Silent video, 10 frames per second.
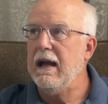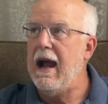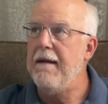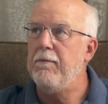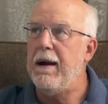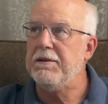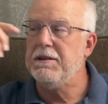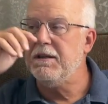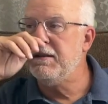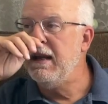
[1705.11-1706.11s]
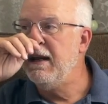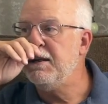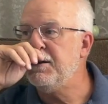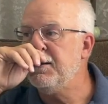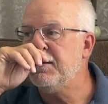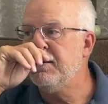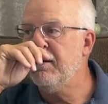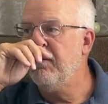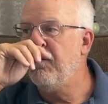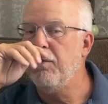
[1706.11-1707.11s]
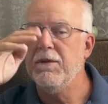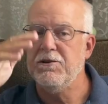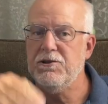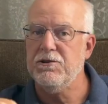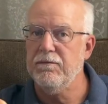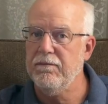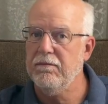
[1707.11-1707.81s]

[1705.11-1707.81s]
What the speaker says: I have about 16 inches from this